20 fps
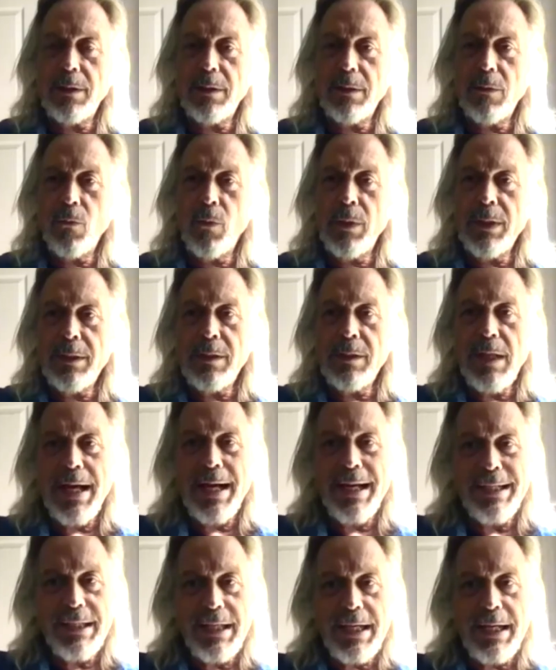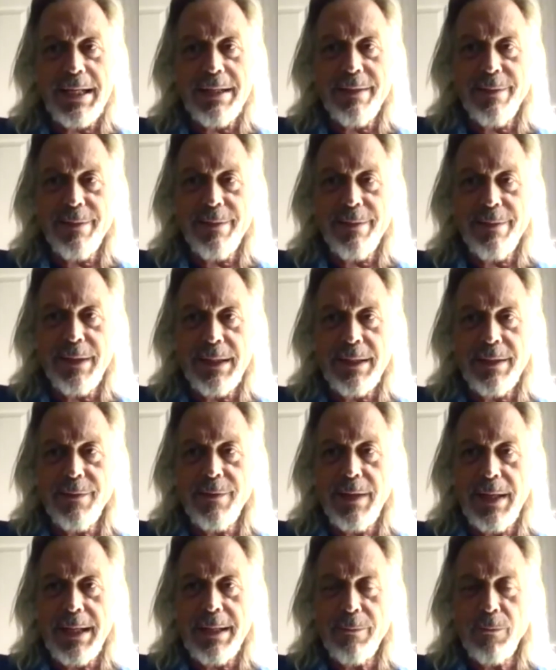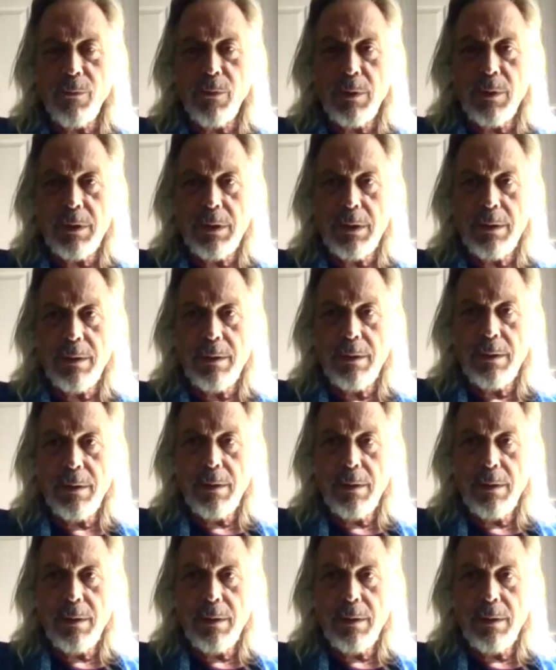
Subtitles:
well, I think that one,